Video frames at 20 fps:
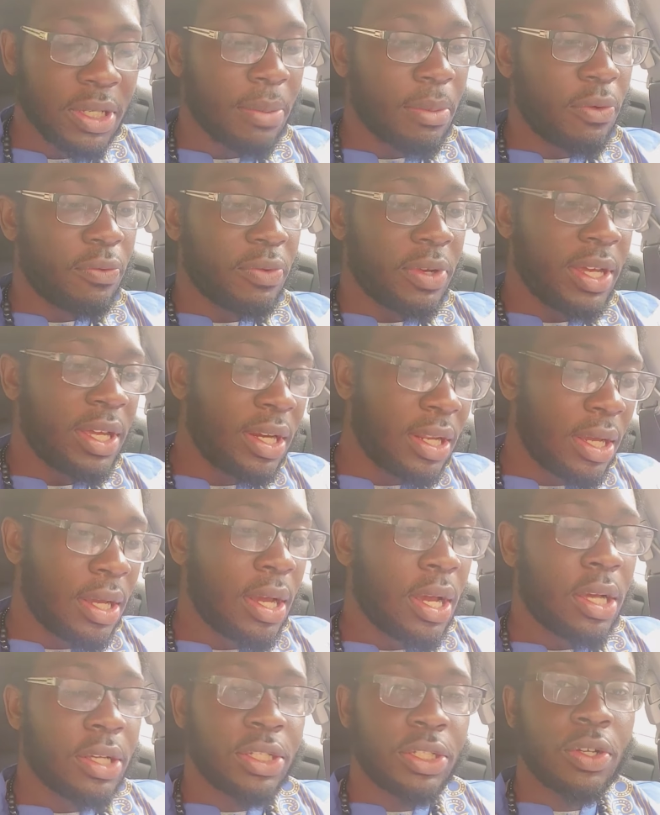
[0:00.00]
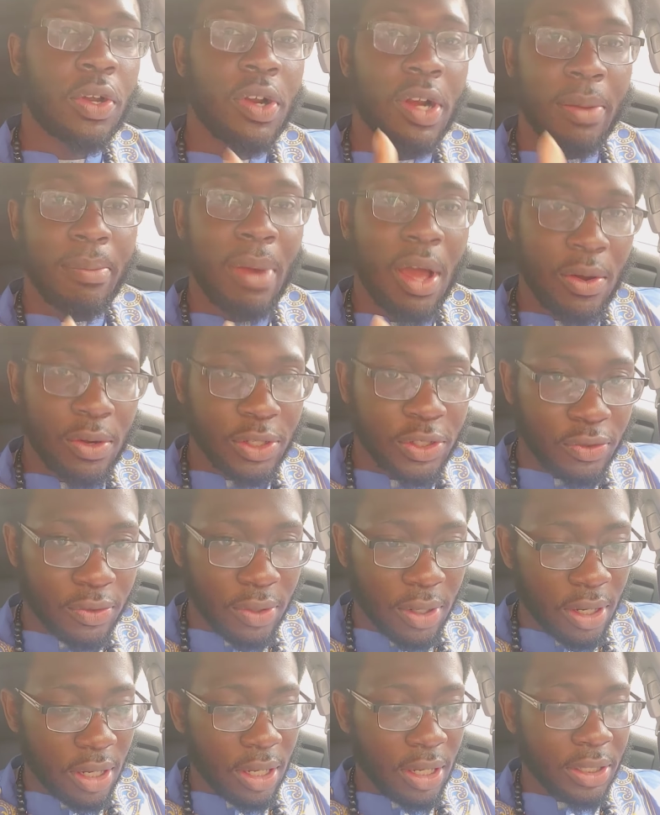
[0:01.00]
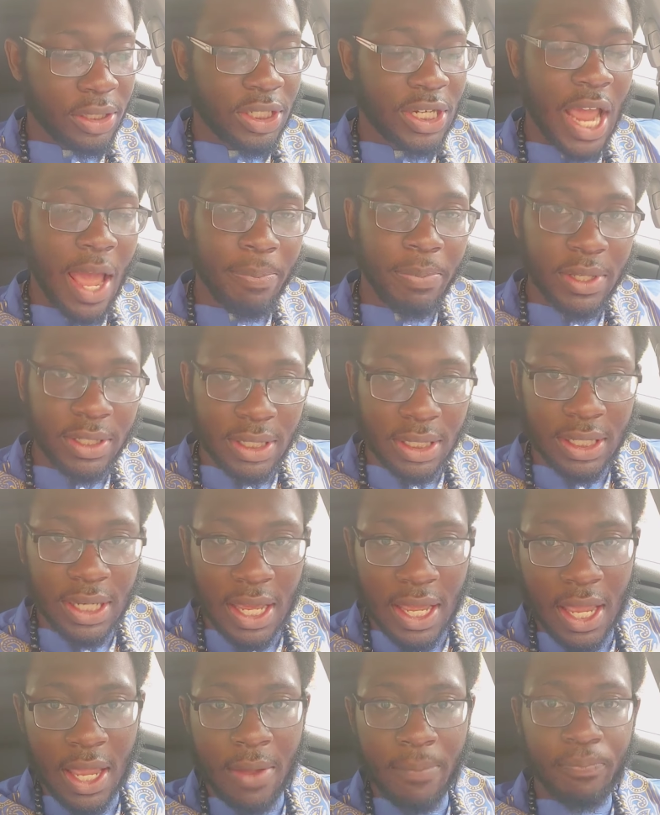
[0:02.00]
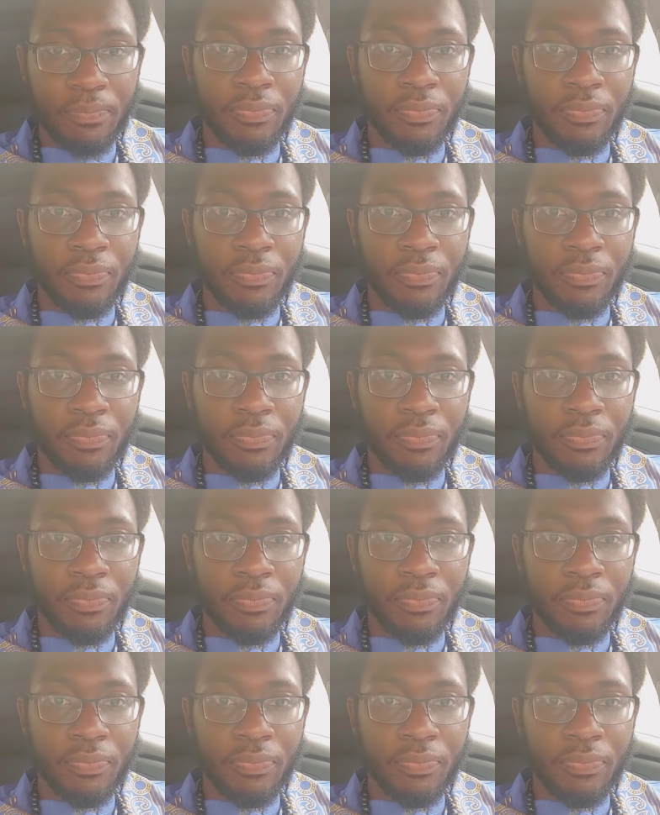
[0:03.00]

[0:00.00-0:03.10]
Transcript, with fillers: I'm going to read a certain amount of uh, uh, chapters a day.